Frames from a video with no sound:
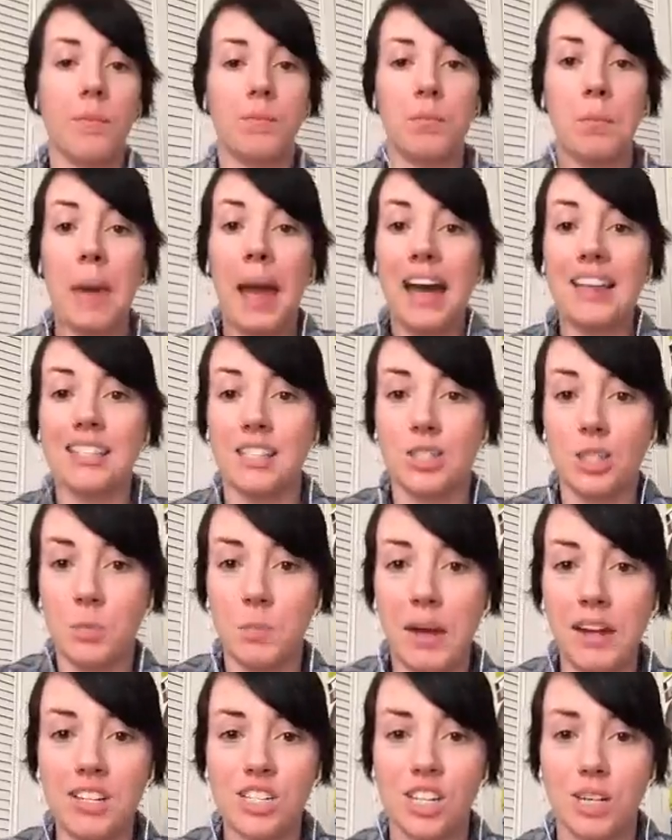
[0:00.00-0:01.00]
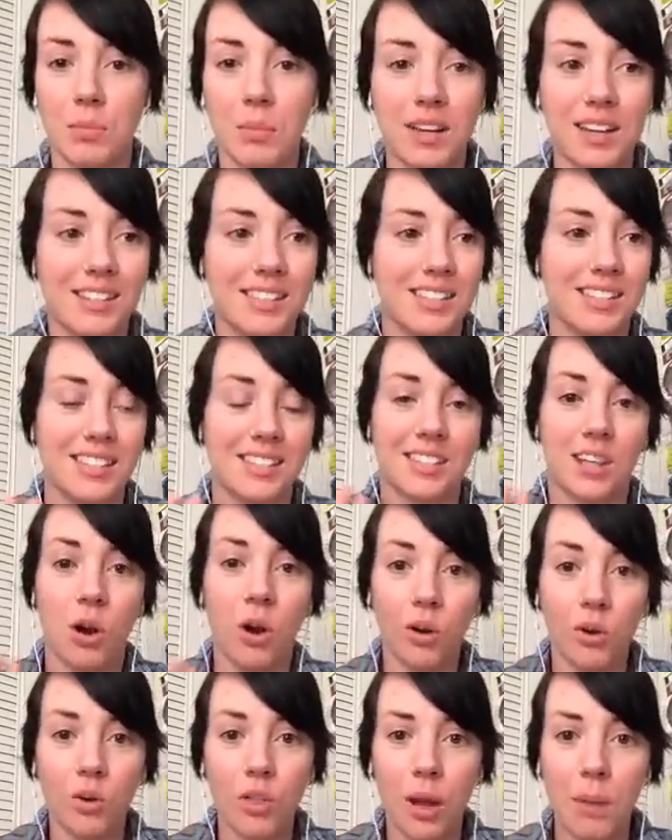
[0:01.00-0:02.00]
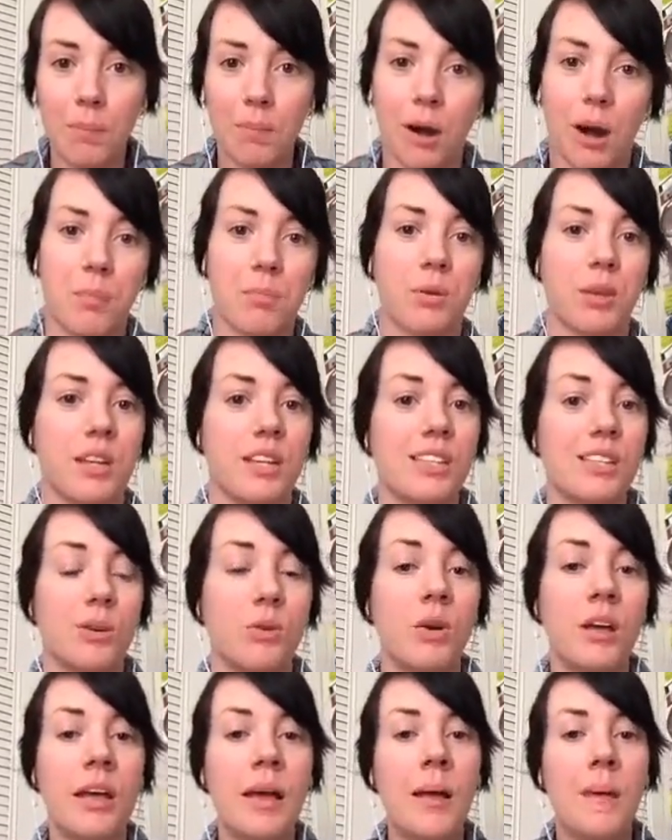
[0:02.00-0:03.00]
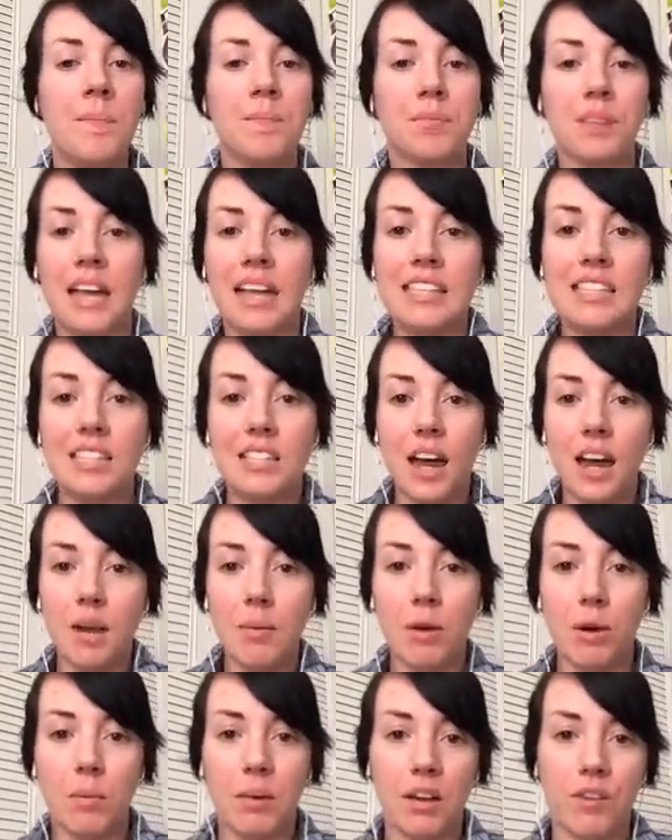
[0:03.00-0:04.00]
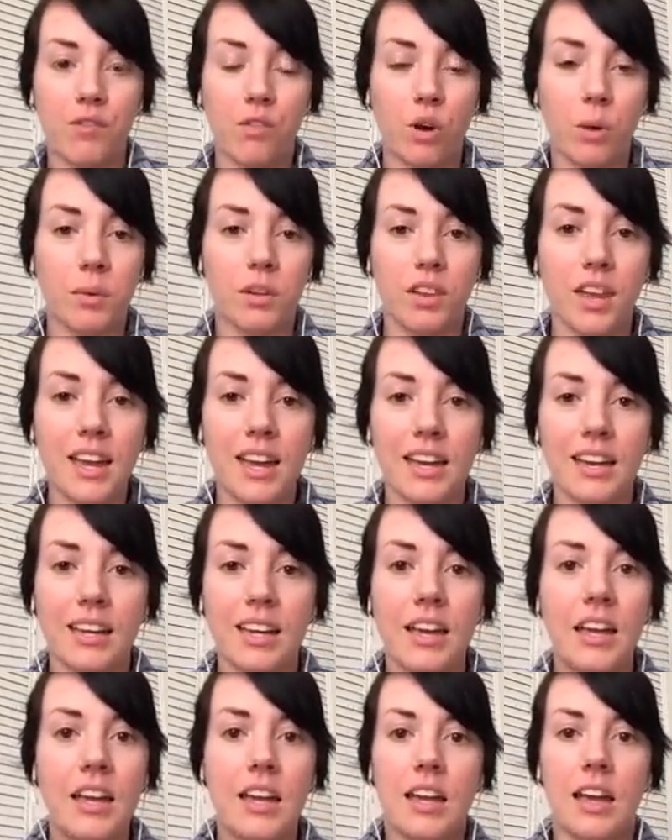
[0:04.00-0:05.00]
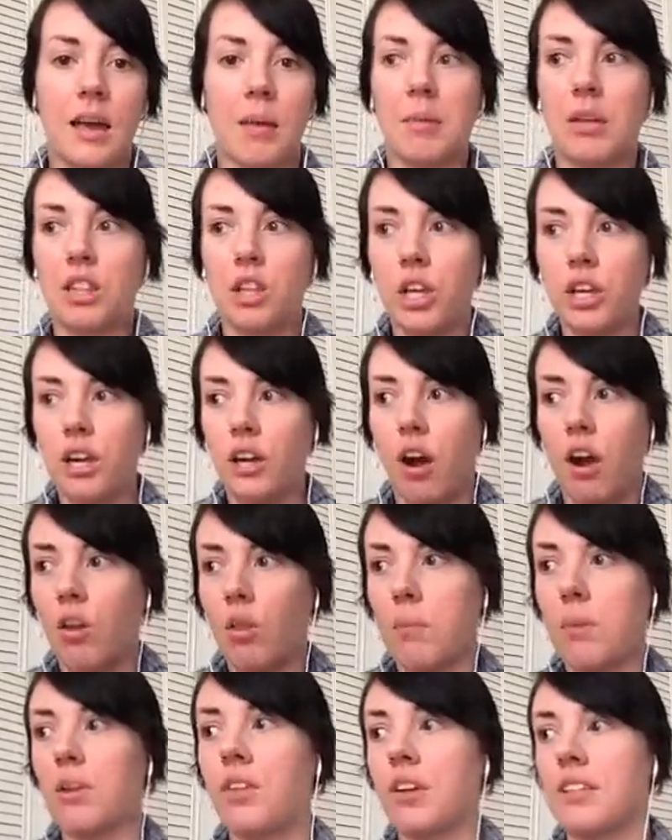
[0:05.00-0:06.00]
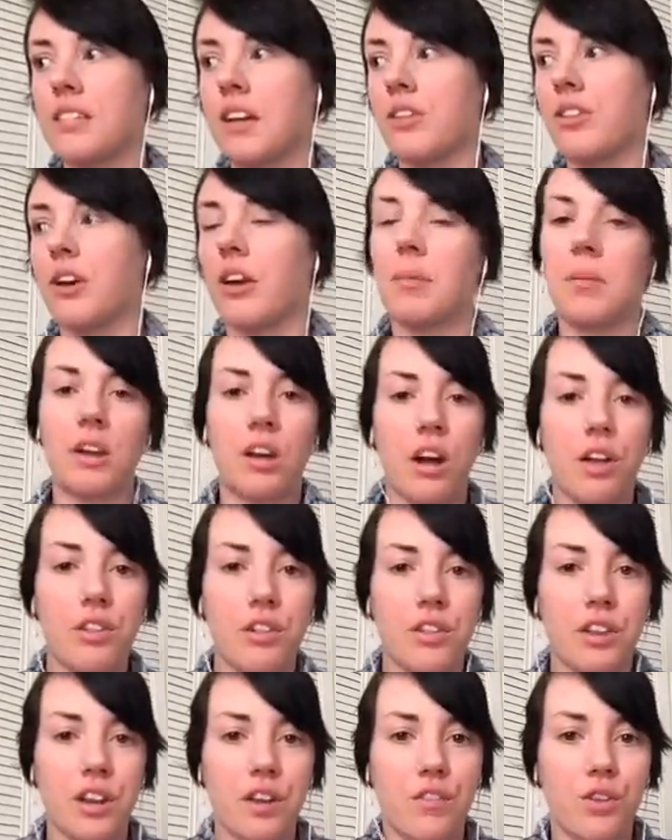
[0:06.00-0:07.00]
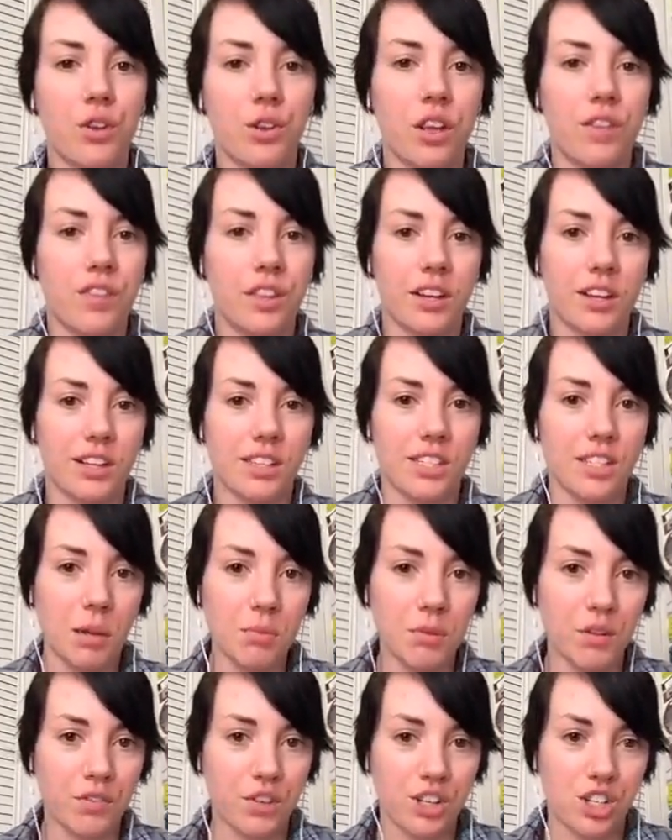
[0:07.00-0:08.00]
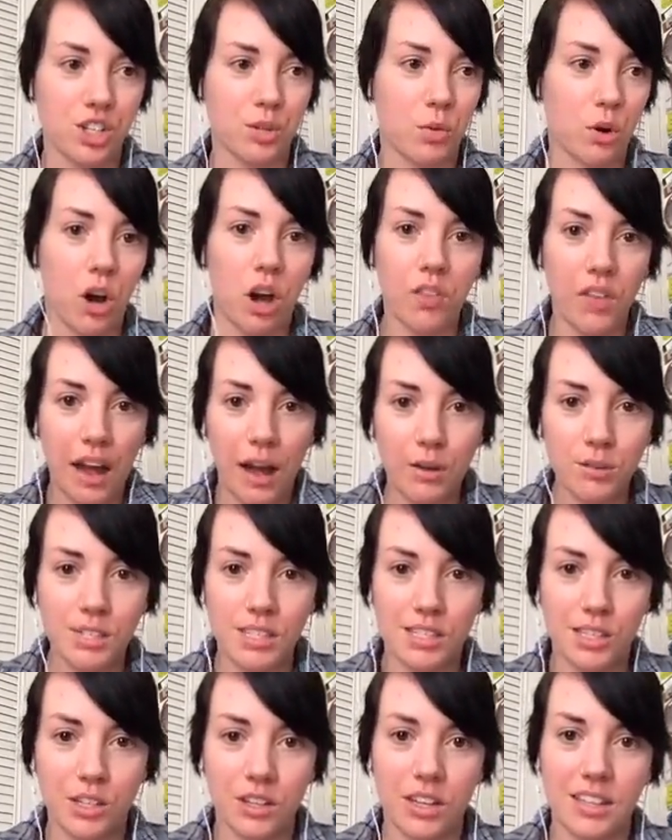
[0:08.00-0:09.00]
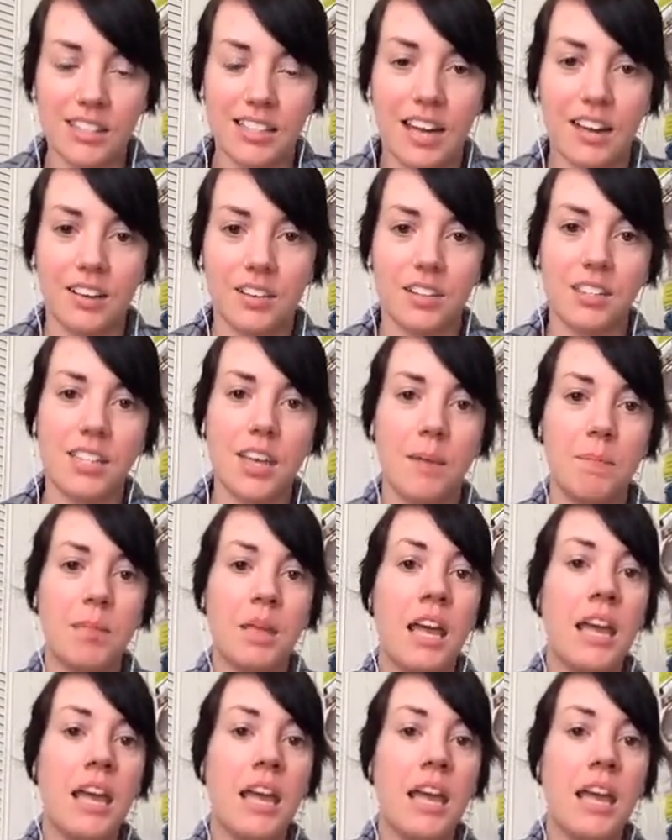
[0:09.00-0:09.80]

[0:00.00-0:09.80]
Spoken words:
pass inspection because it doesn't hold up properly. So it's not about being formulaic. I mean, look at all the buildings out there. I mean, other than if you live in like a subdivision where all the houses look exactly the same,